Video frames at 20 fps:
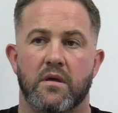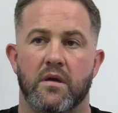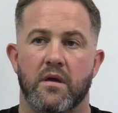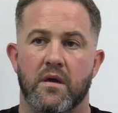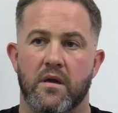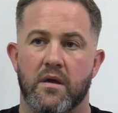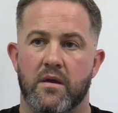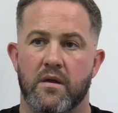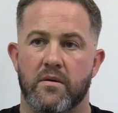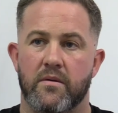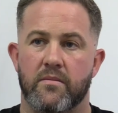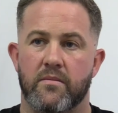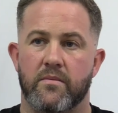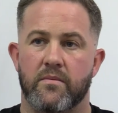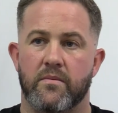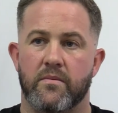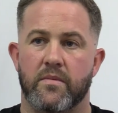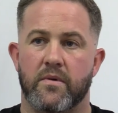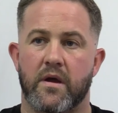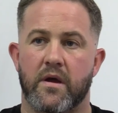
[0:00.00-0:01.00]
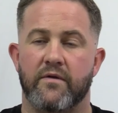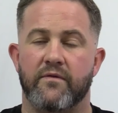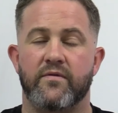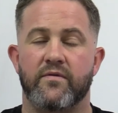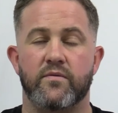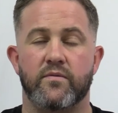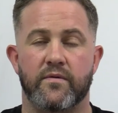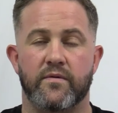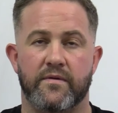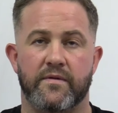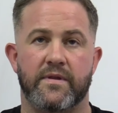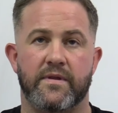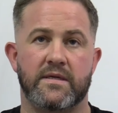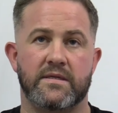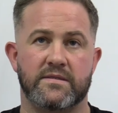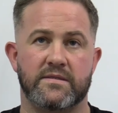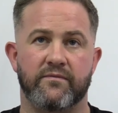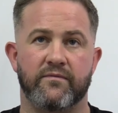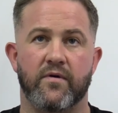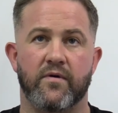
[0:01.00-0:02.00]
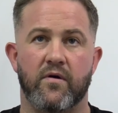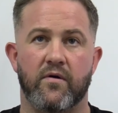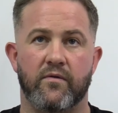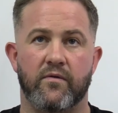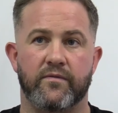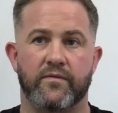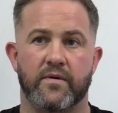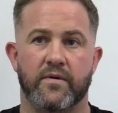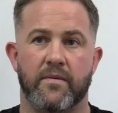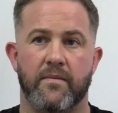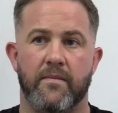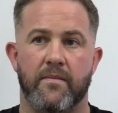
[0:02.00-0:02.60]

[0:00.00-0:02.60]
and a few other things involved,